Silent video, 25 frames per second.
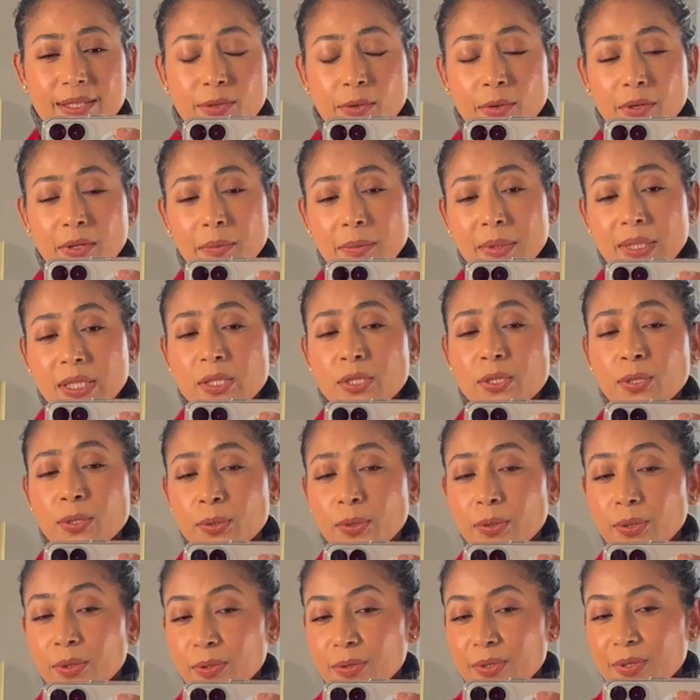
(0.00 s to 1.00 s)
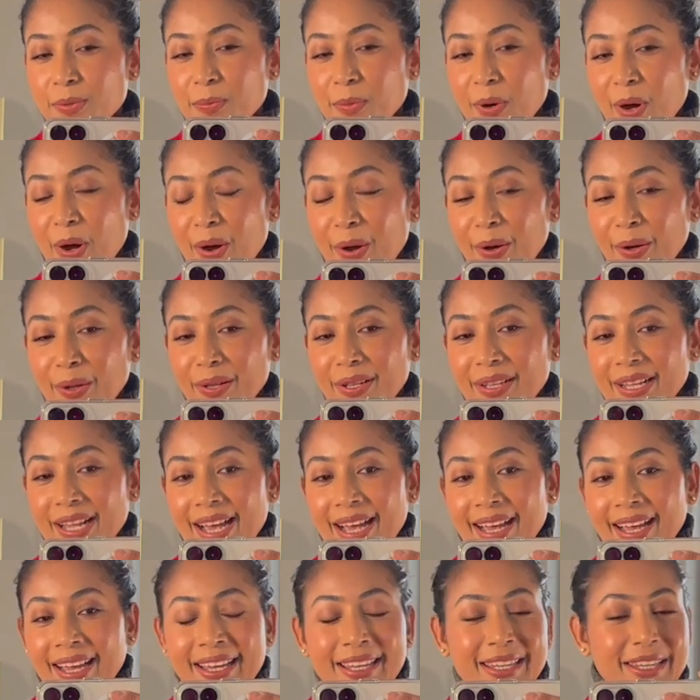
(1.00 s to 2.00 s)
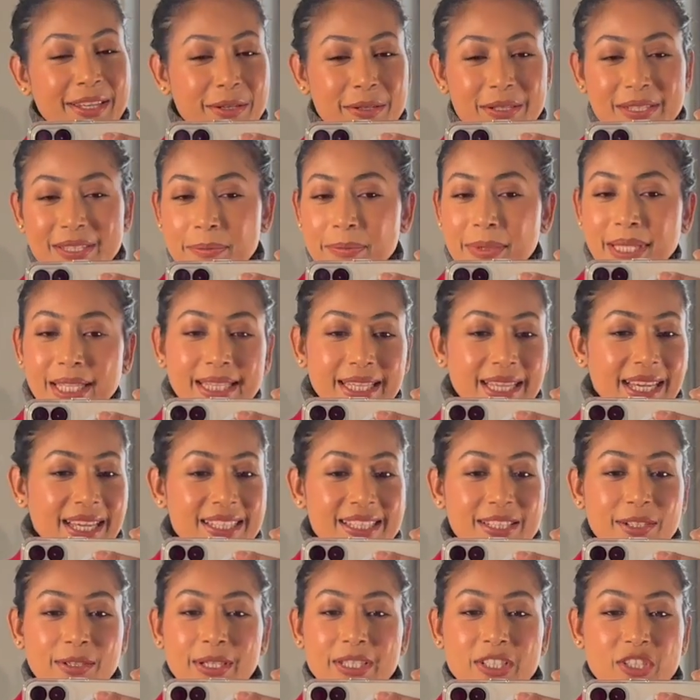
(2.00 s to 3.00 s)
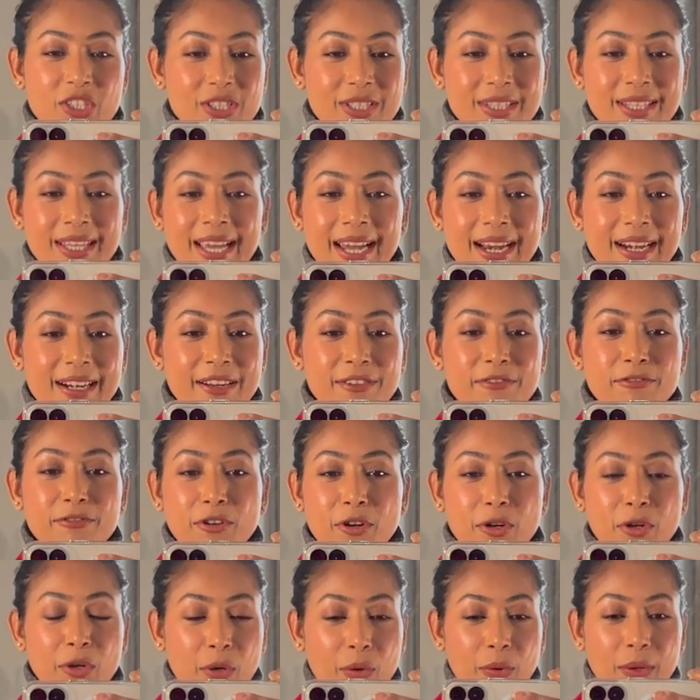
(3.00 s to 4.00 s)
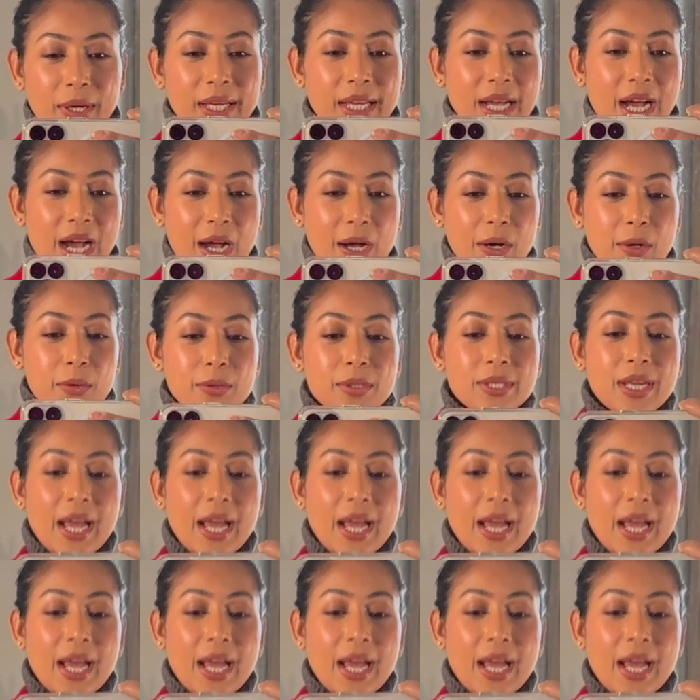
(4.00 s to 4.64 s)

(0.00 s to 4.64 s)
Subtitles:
going to be too small. You know, something that you can just carry for going out.